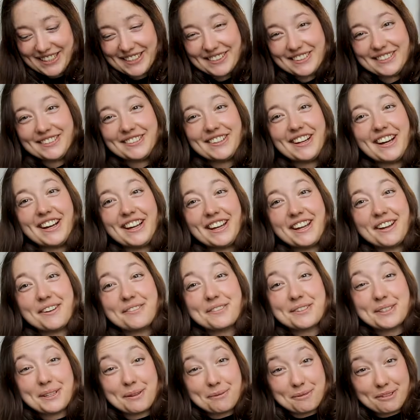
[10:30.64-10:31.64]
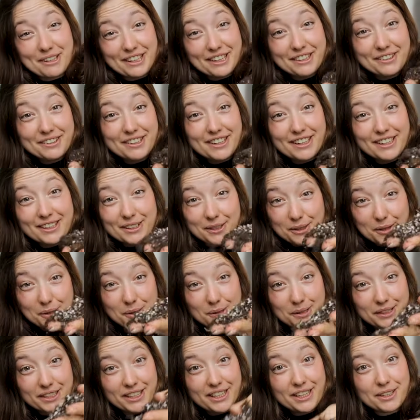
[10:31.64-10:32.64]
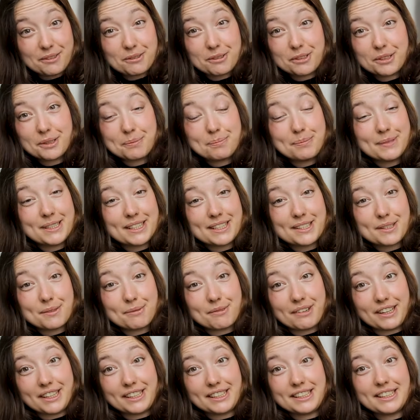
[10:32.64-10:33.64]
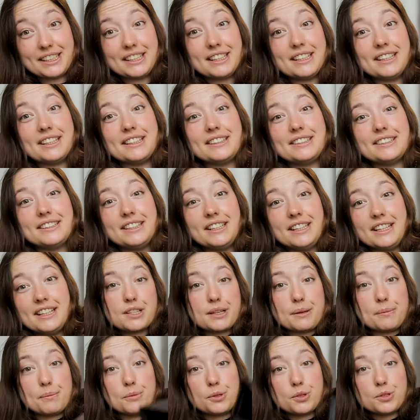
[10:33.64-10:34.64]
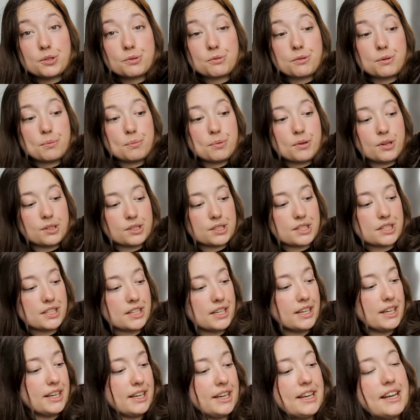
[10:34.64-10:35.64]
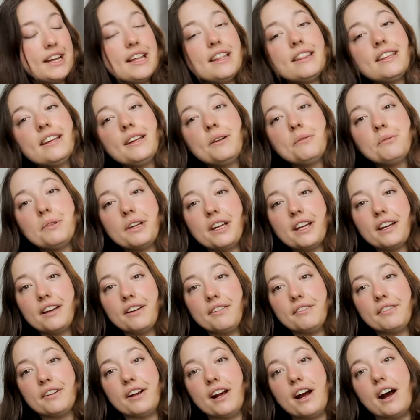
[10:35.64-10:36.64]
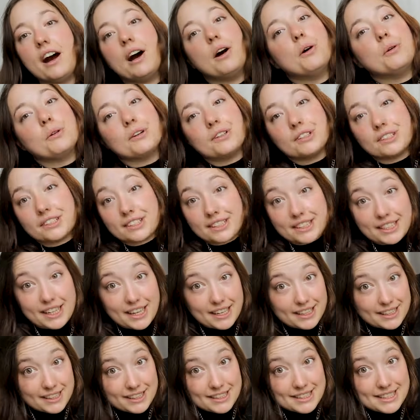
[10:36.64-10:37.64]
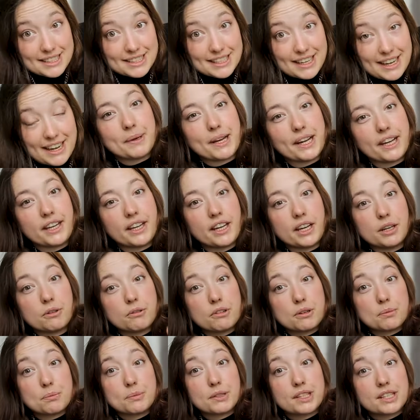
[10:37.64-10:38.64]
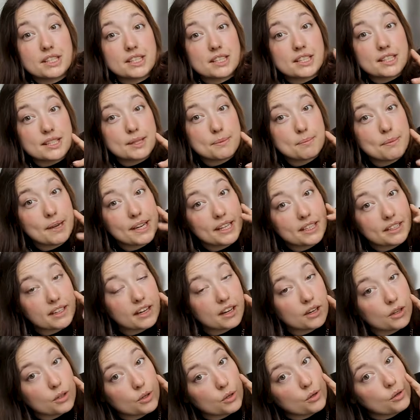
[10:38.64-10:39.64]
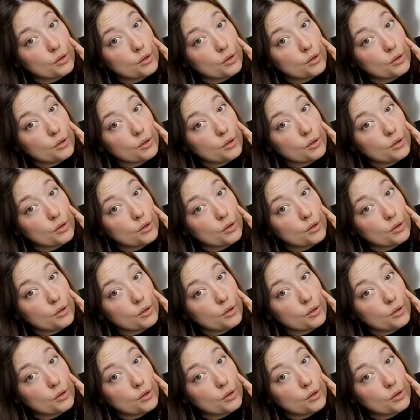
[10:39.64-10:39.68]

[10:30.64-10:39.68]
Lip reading: So I have some regular old aeroid mix right here, some nursery pots, and then we have our cuttings. My aeroid mix is made out